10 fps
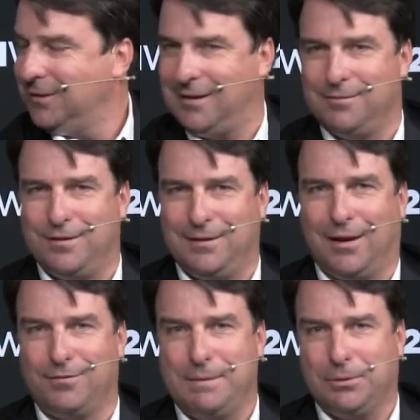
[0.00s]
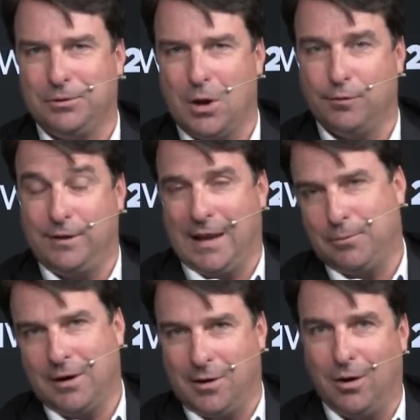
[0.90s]
And you uh, know, people who know
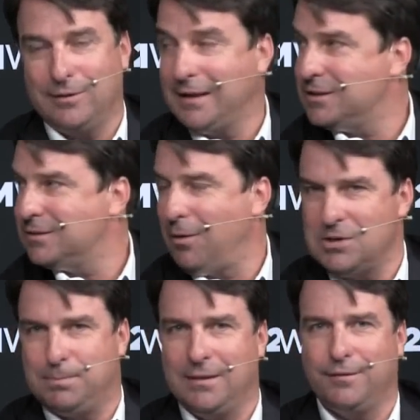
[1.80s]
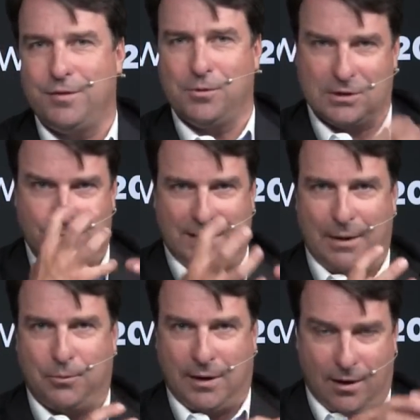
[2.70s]
VMware know that's always been the focus,
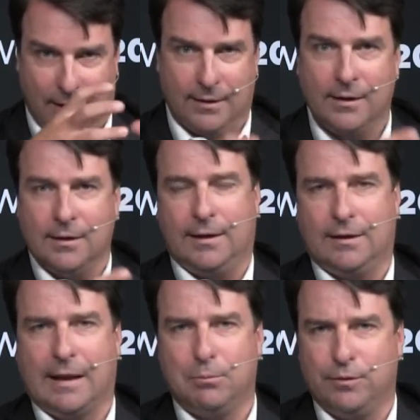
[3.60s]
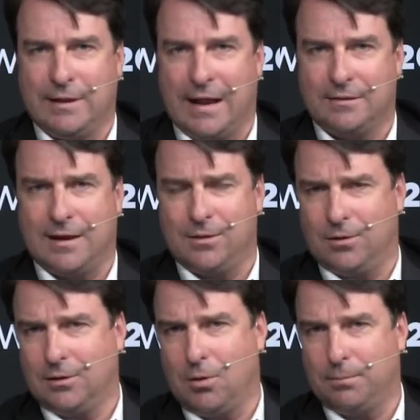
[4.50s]
VMware and, and, and moving that together
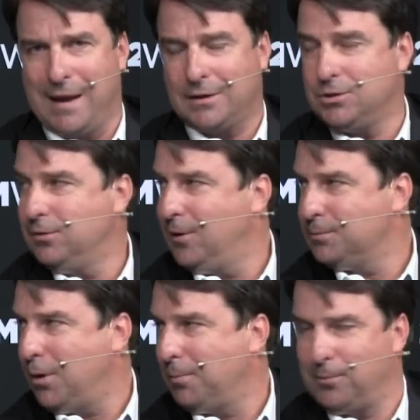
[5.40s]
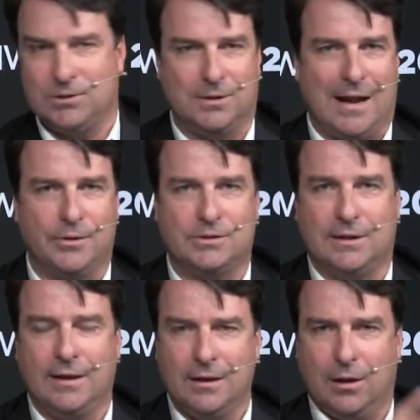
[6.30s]
and going back two years, Paul Maritz announced the,
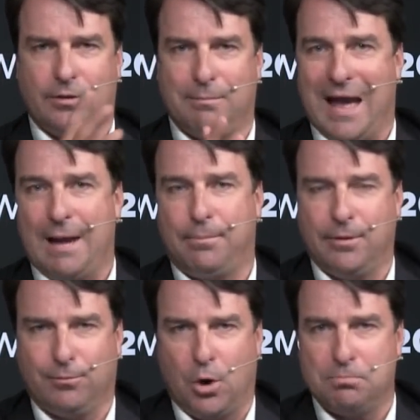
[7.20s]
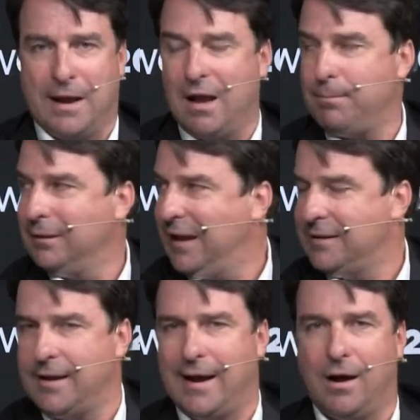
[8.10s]
you know, the map and the roadmap and laid
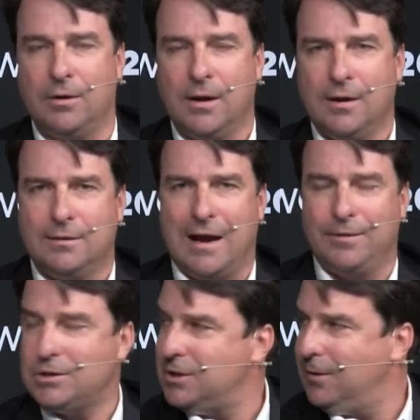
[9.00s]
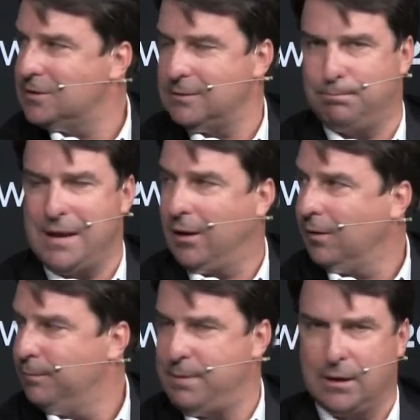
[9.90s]
that out. Now this year it's bigger,
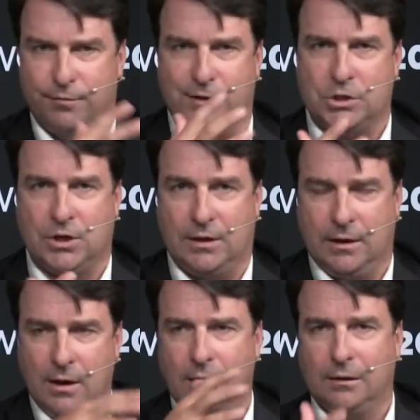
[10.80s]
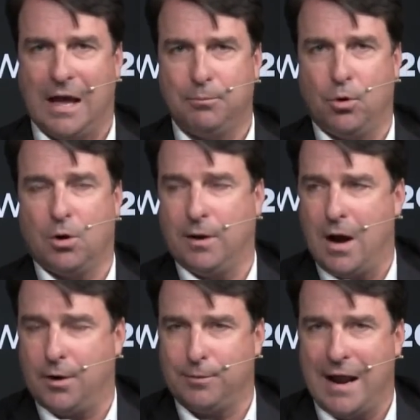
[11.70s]
bigger vision, a lot more going
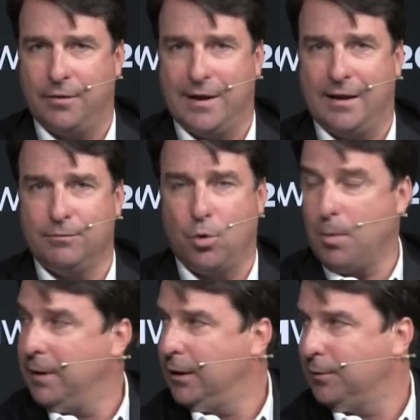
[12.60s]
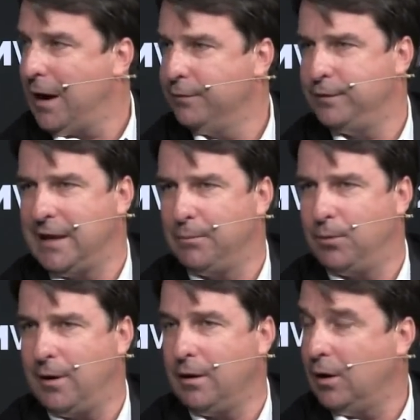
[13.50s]
on around that and orbiting around
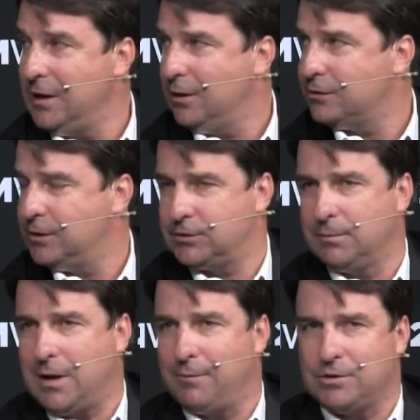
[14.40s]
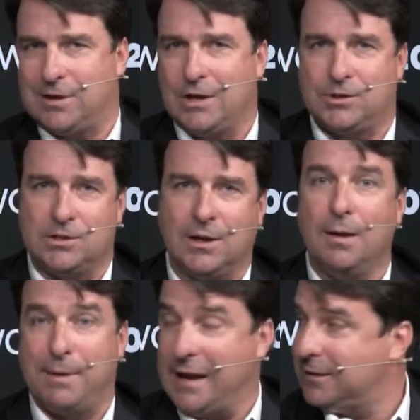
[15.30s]
VMware ecosystem conversations.
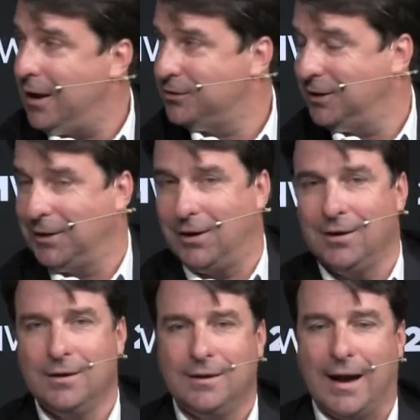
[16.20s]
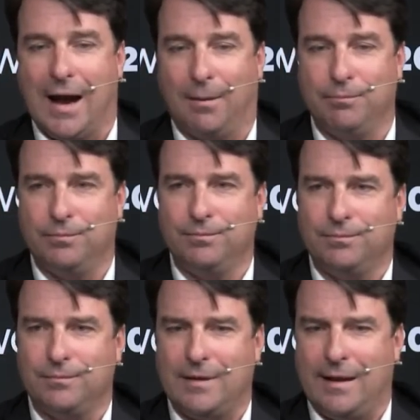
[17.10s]
Pat Gelsinger, um,
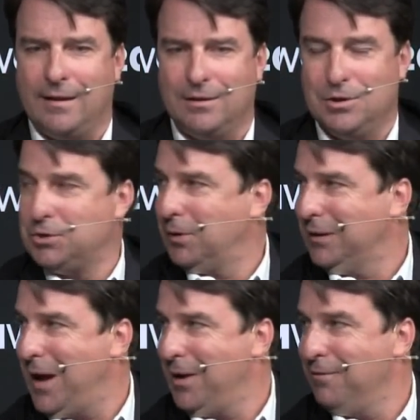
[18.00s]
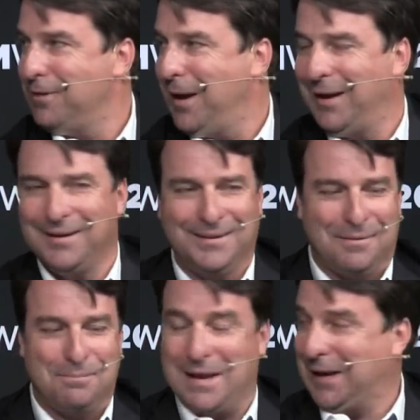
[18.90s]
you're doing a lot of uh,
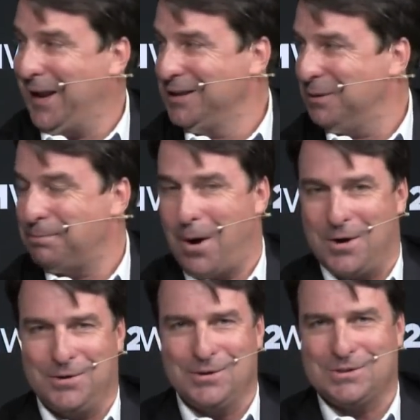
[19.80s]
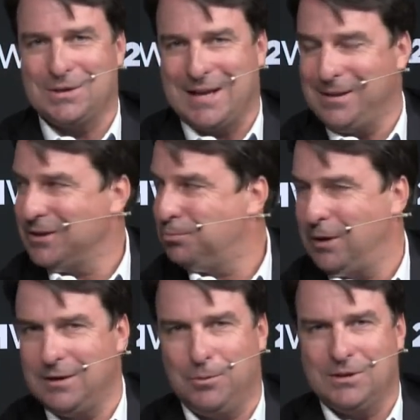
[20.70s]
meetings with partners, so tell mm -hmm. us, mm-hmm.
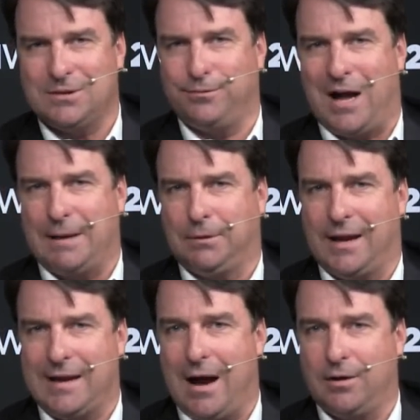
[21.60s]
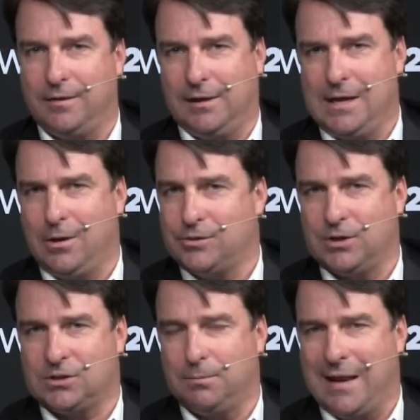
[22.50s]
what, what's the vibe like out in the
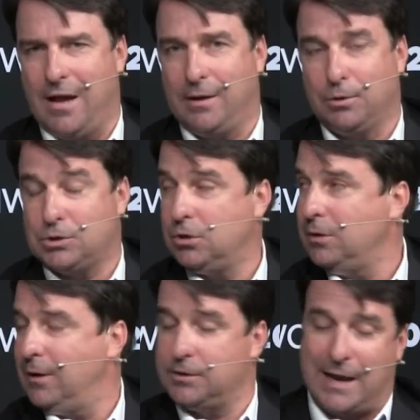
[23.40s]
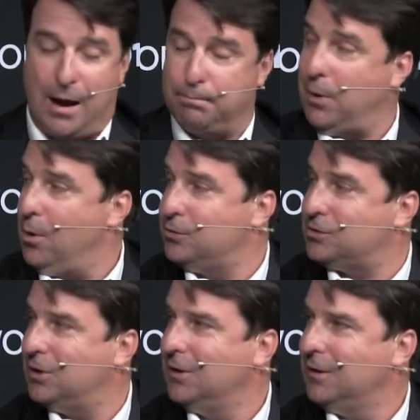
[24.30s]
ecosystem now that we're two years out
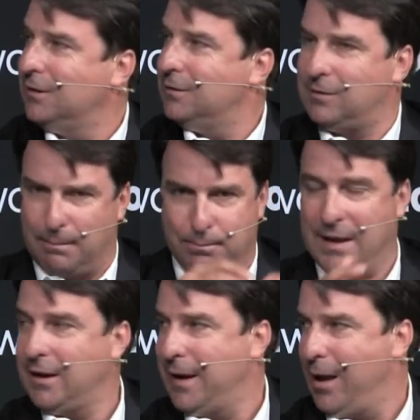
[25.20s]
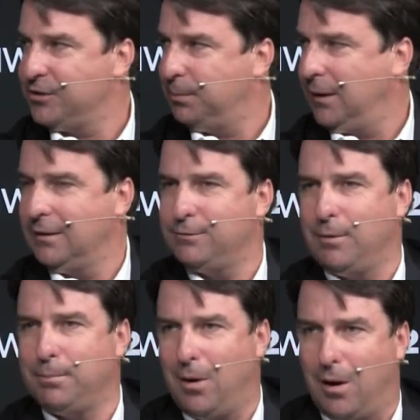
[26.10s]
post the big announcement
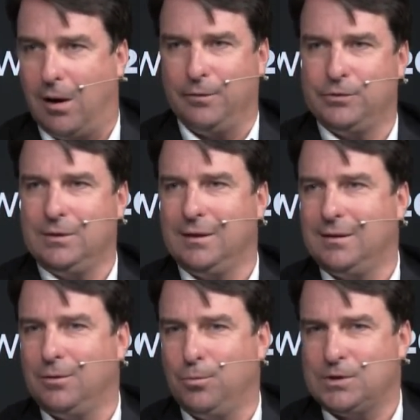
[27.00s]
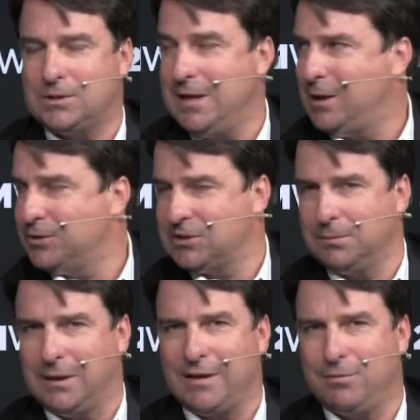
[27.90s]
from Paul, what's the
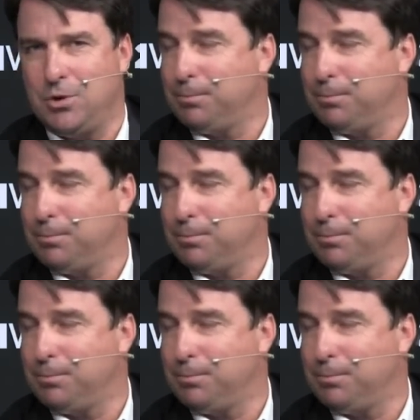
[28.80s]
ecosystem like from your